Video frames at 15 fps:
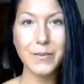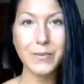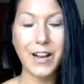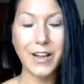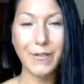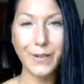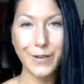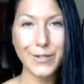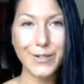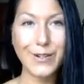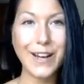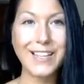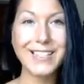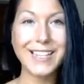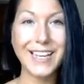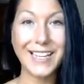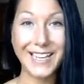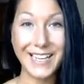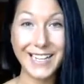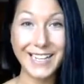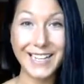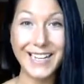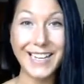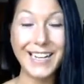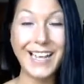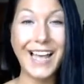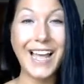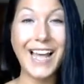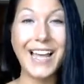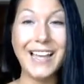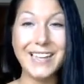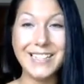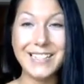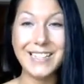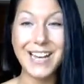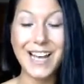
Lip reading: When I feel stressed, I can clean, and